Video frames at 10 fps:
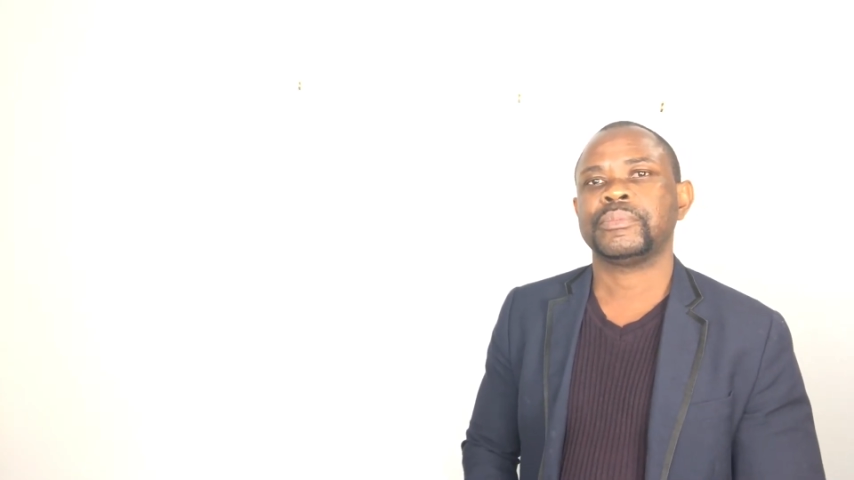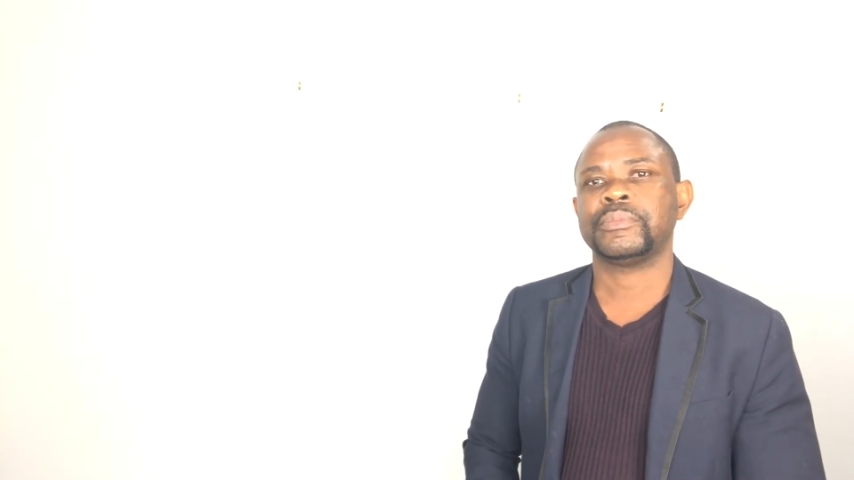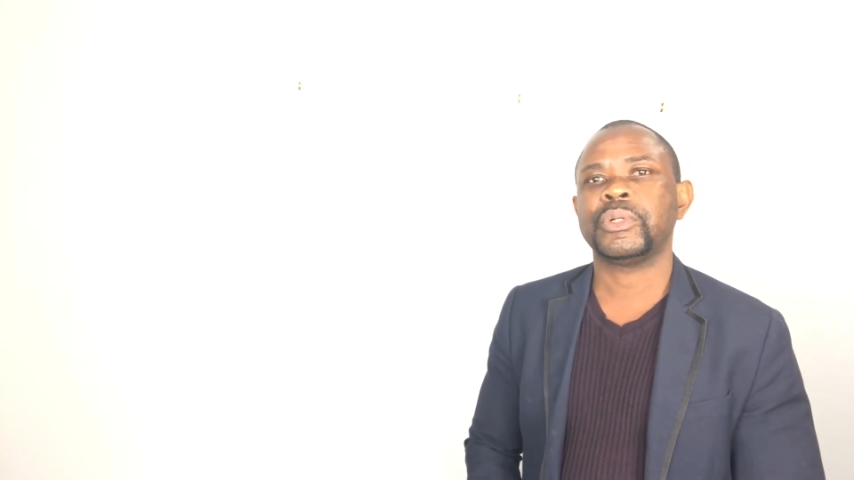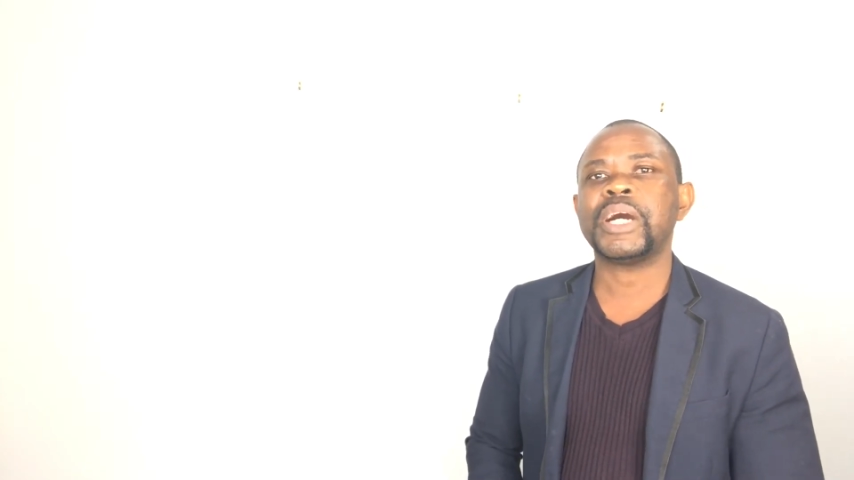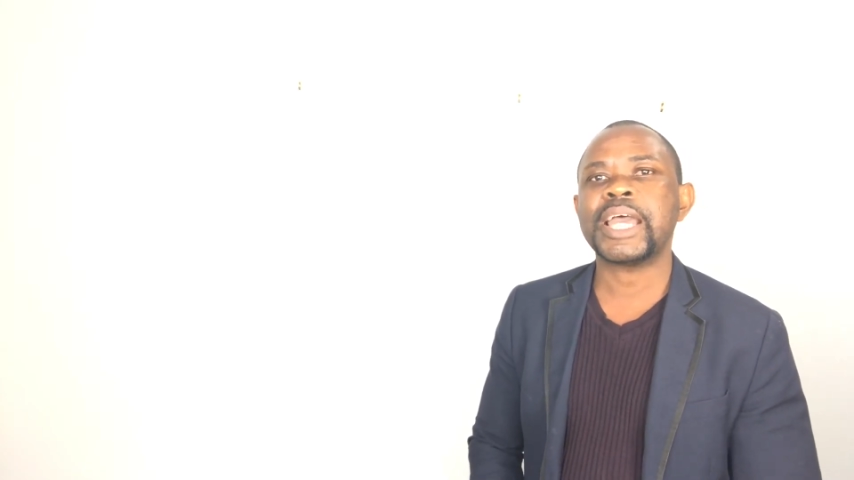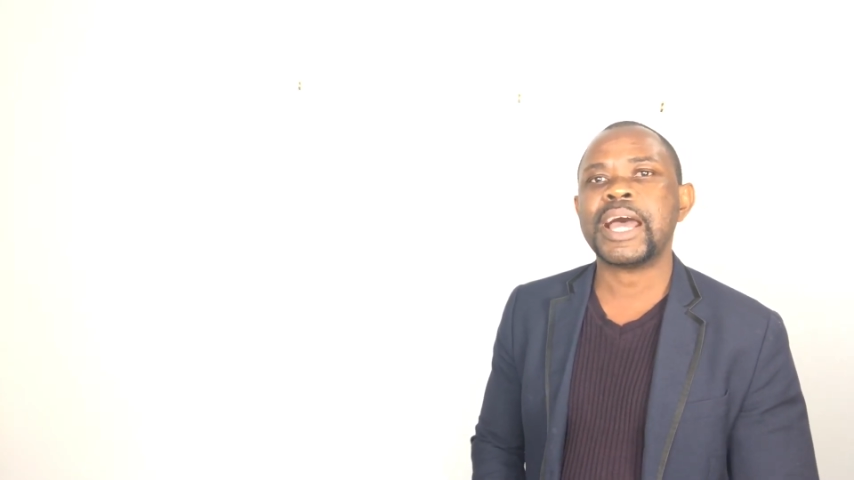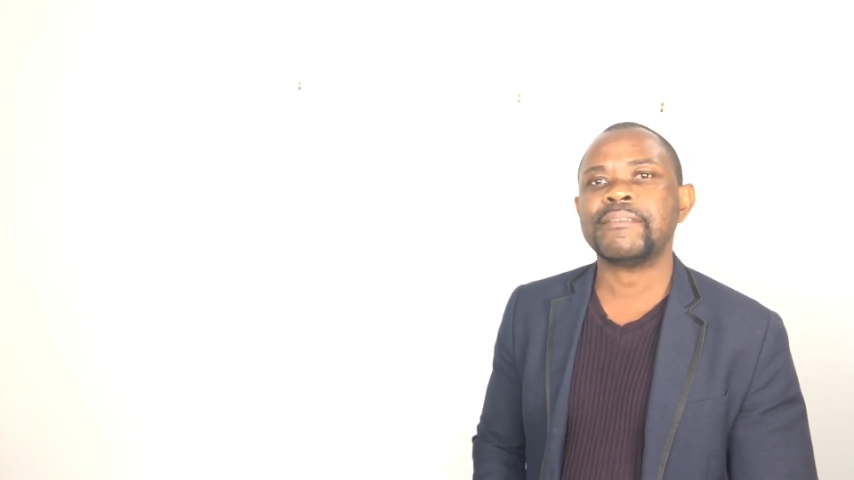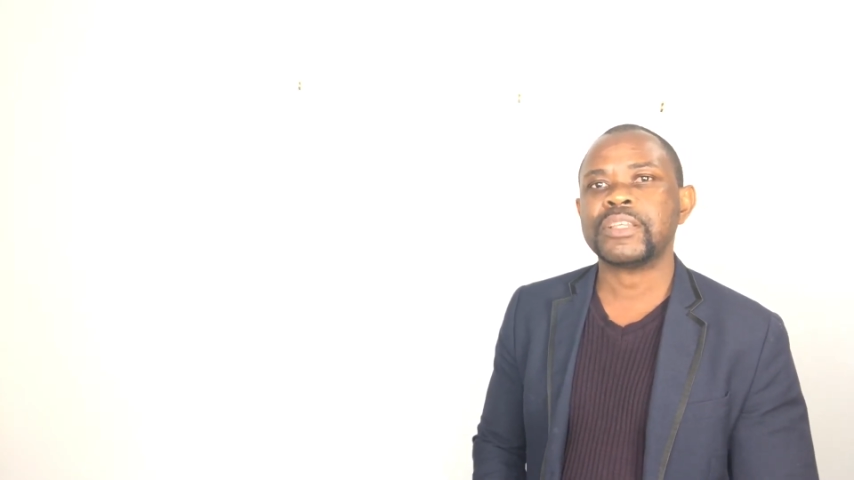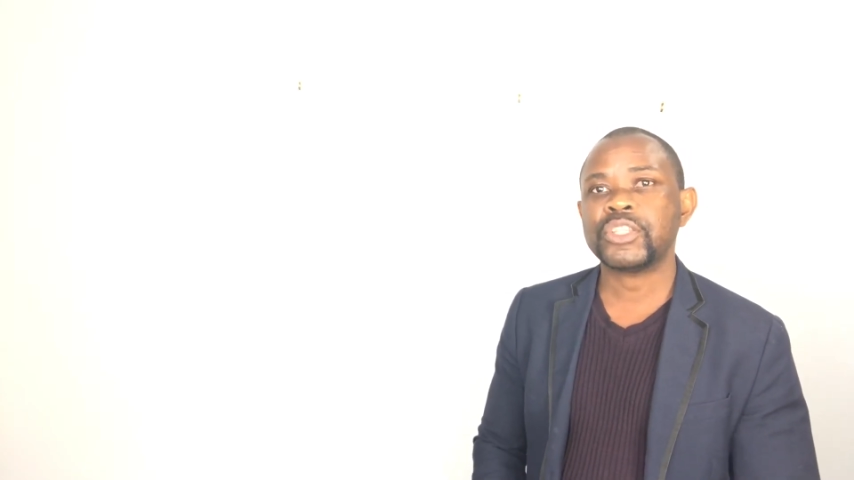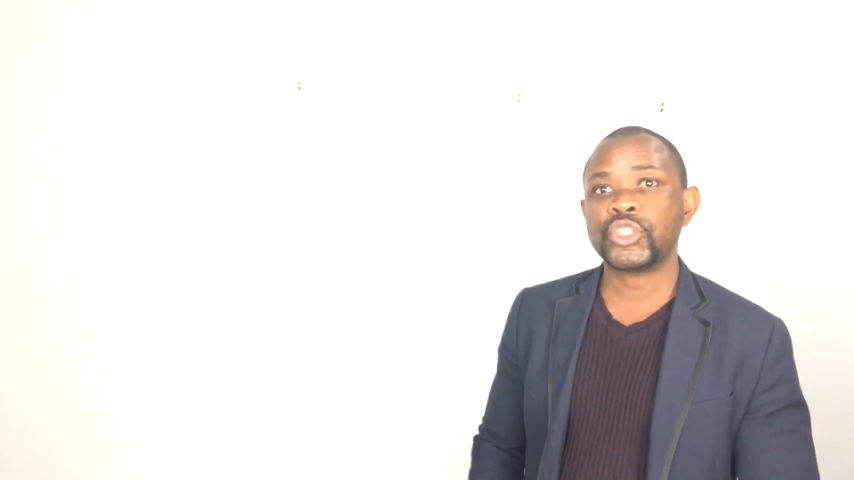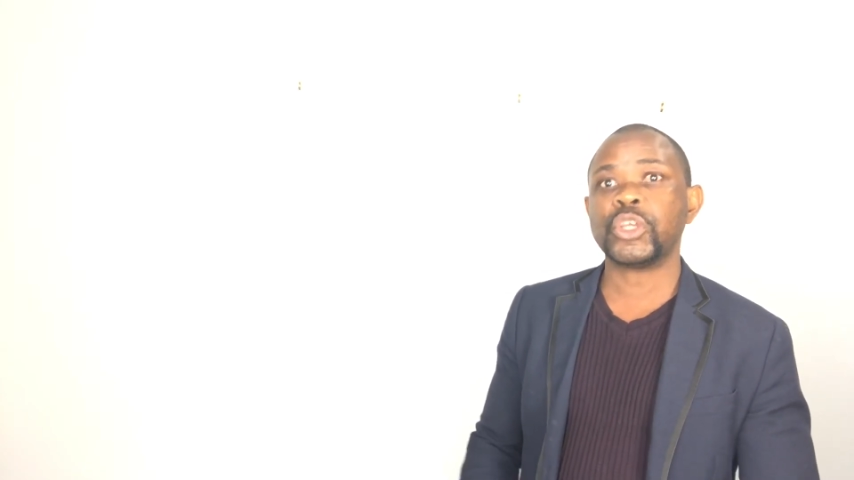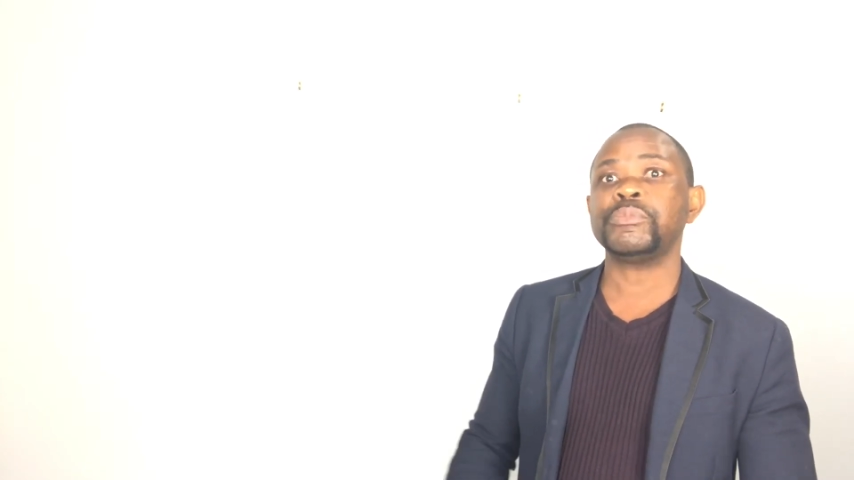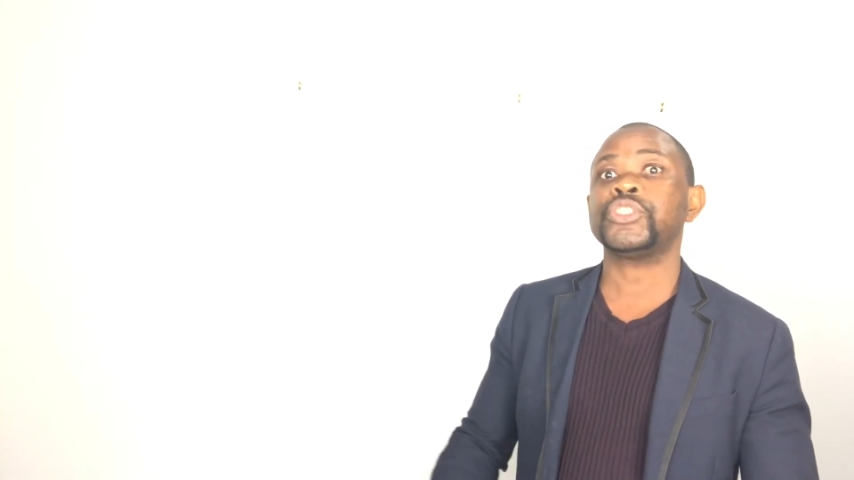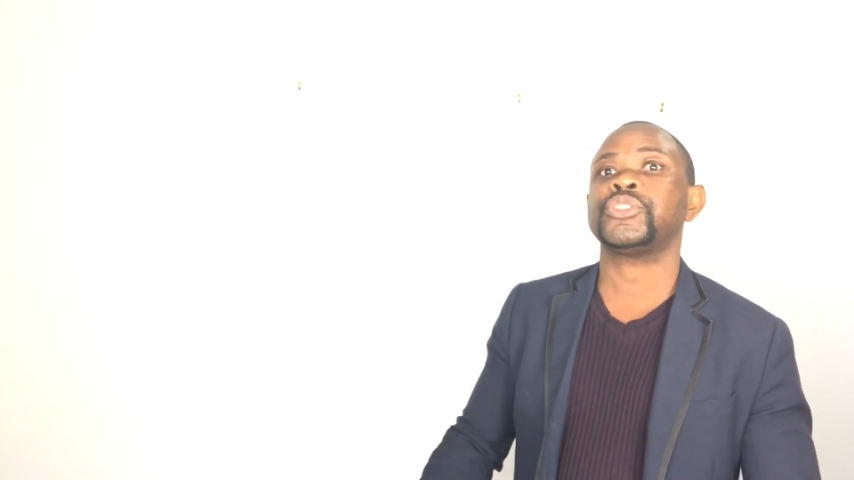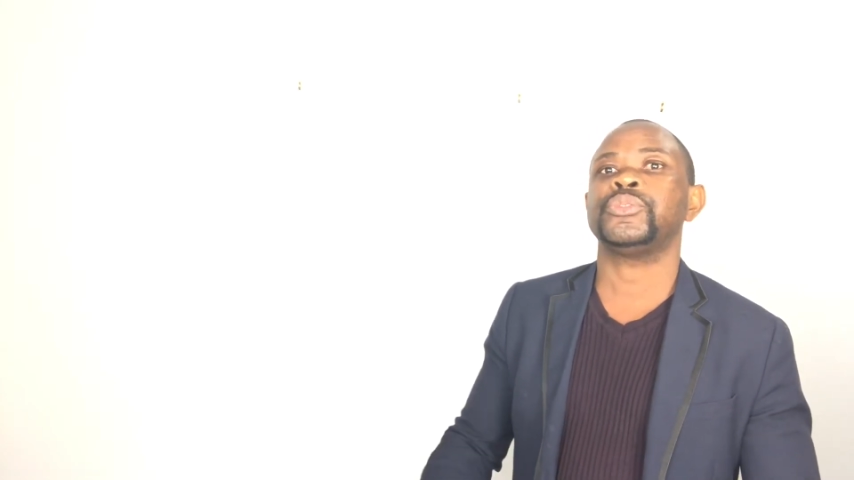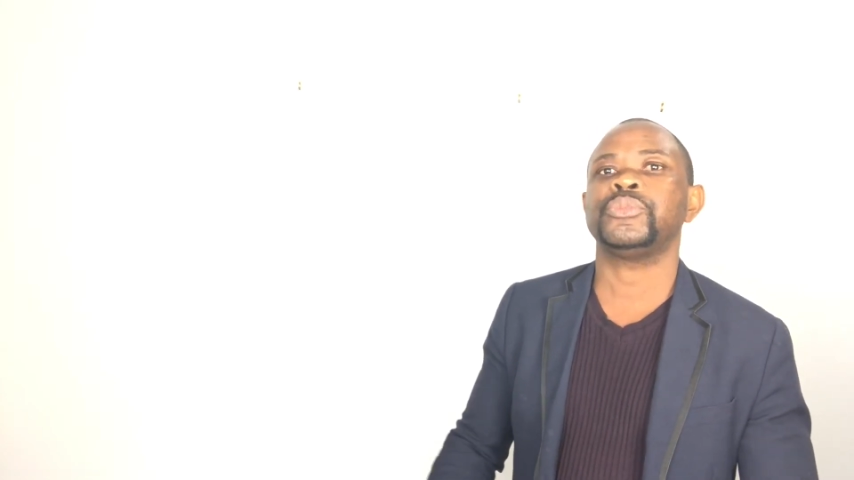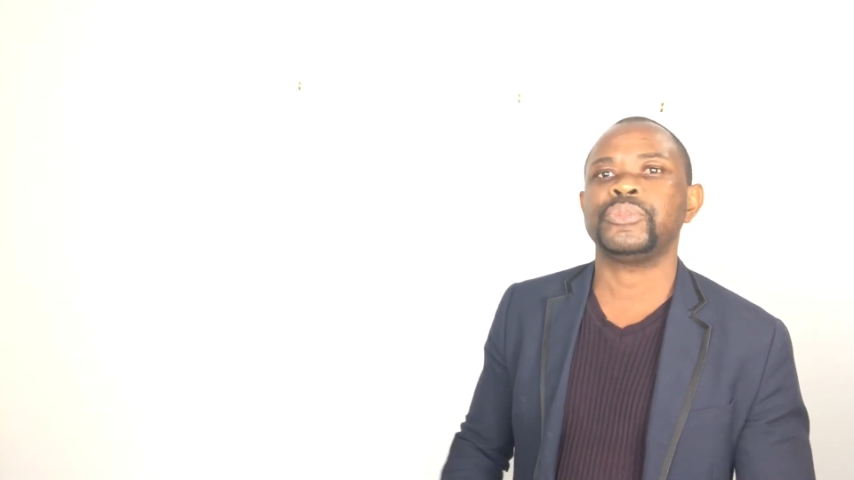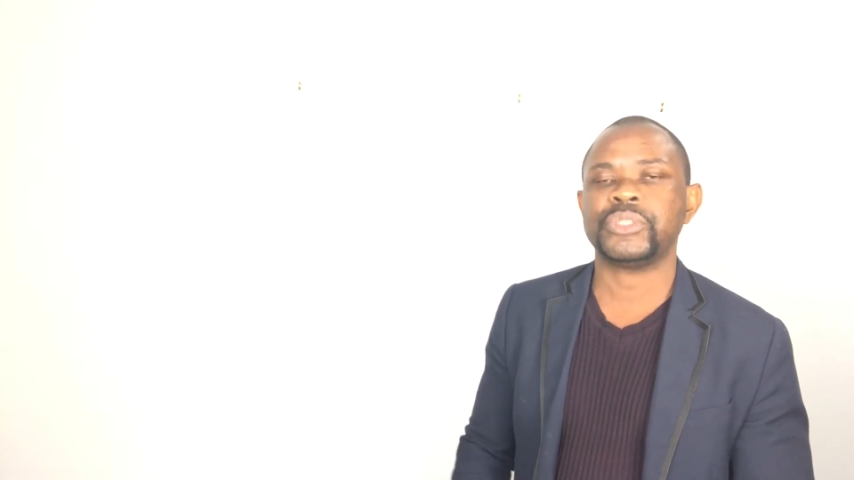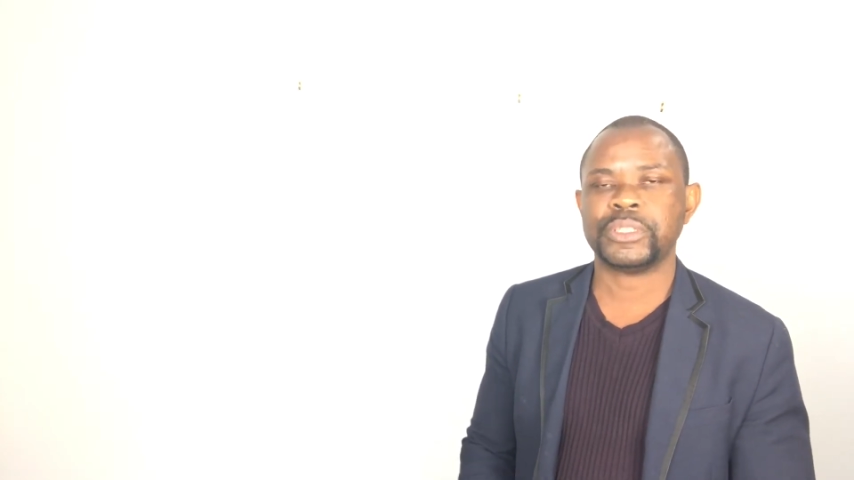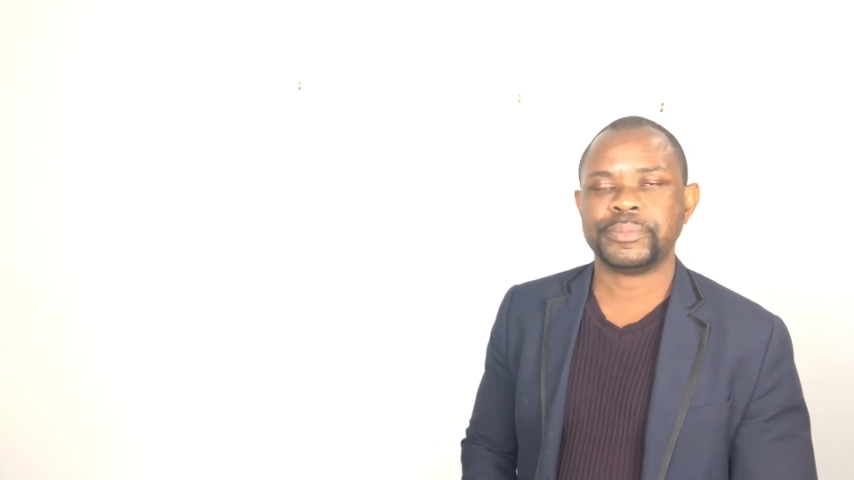or I have some shoes.